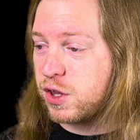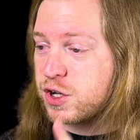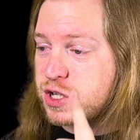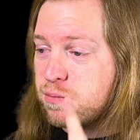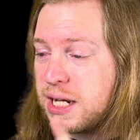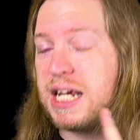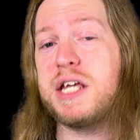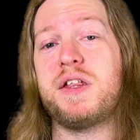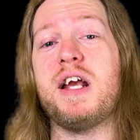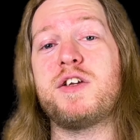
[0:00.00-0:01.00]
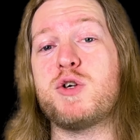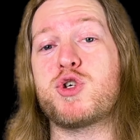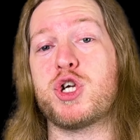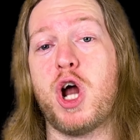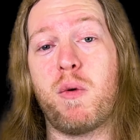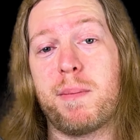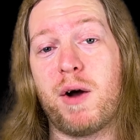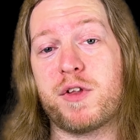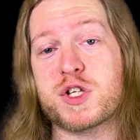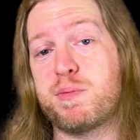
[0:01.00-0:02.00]
there's some key things you should know
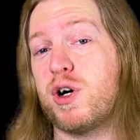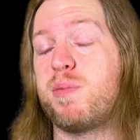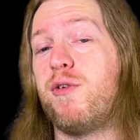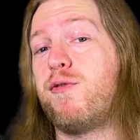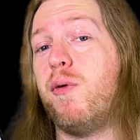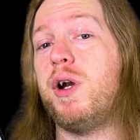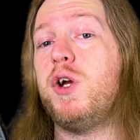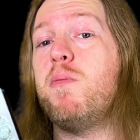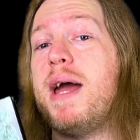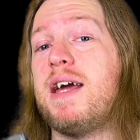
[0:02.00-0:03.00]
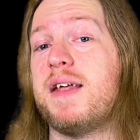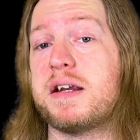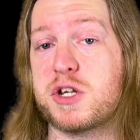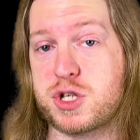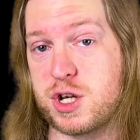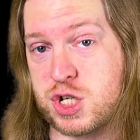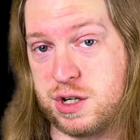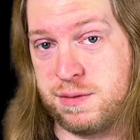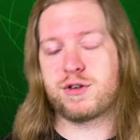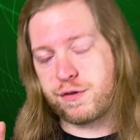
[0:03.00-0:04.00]
about this book before you make that
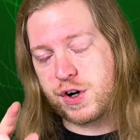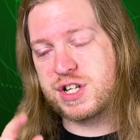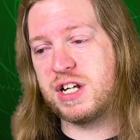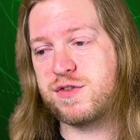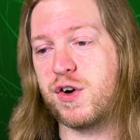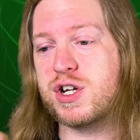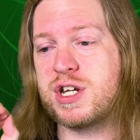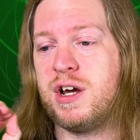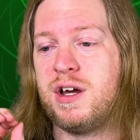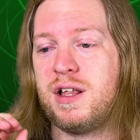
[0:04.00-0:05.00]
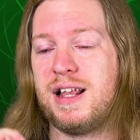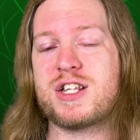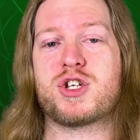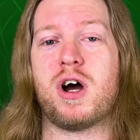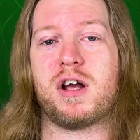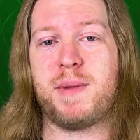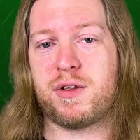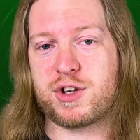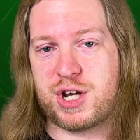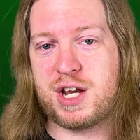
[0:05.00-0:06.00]
decision. So first things first, let's talk about
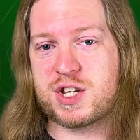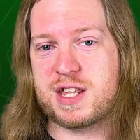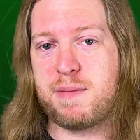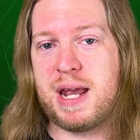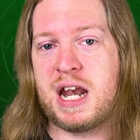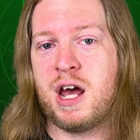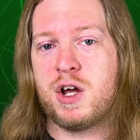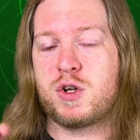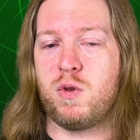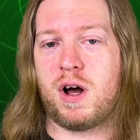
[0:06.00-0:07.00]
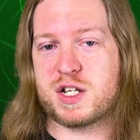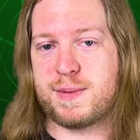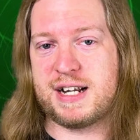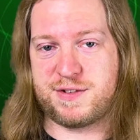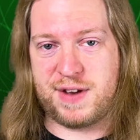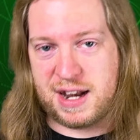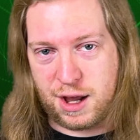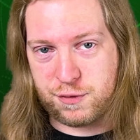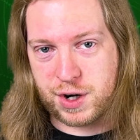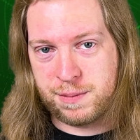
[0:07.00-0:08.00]
the changes they made to Lost Mines of
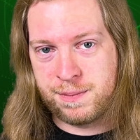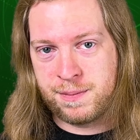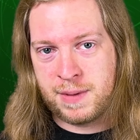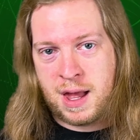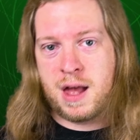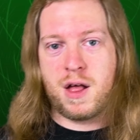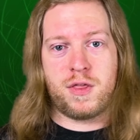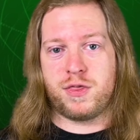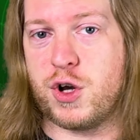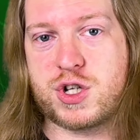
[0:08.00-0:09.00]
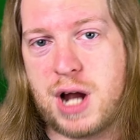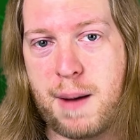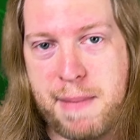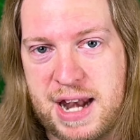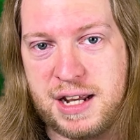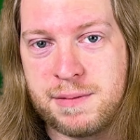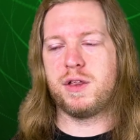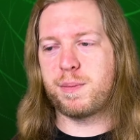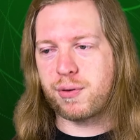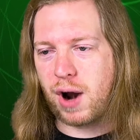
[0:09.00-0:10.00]
Phandelver. There's not many.
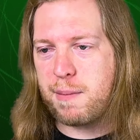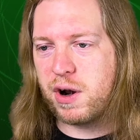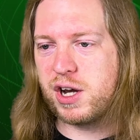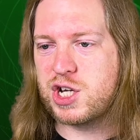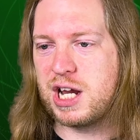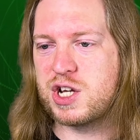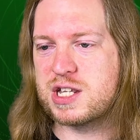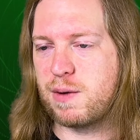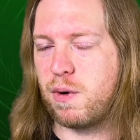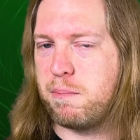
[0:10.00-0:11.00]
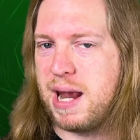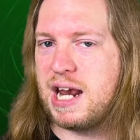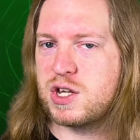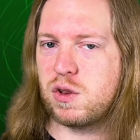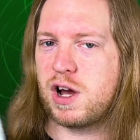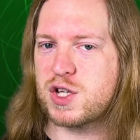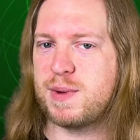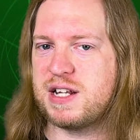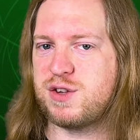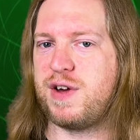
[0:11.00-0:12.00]
The primary changes that were made to Lost
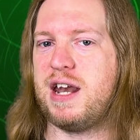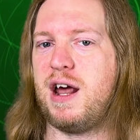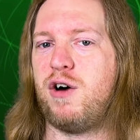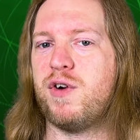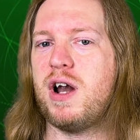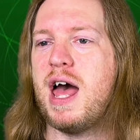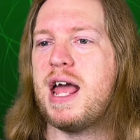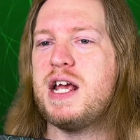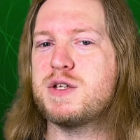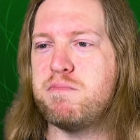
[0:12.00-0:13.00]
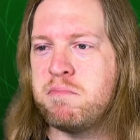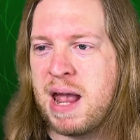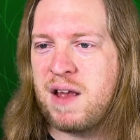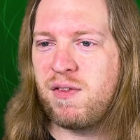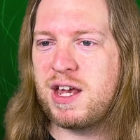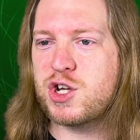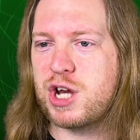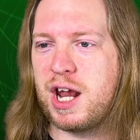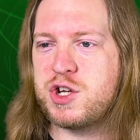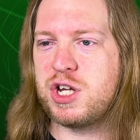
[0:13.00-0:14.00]
Mines of Phandelver is mainly
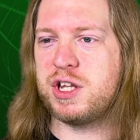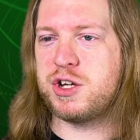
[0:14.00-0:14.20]
changing the